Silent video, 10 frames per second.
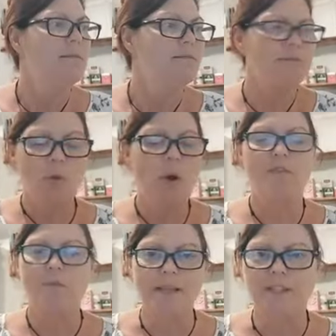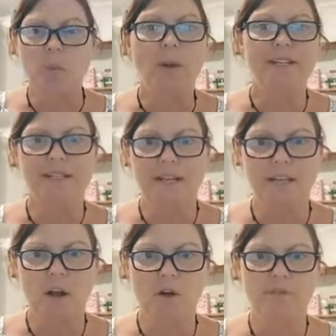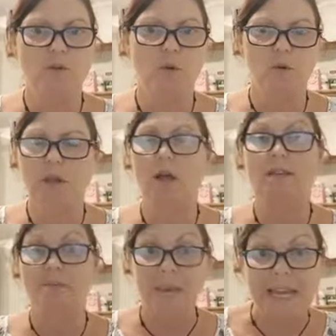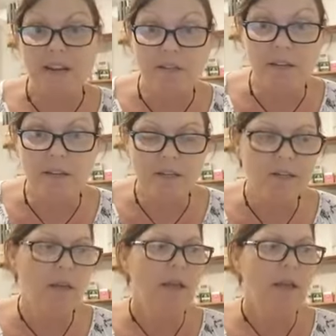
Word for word: 12 months, one day after your last period,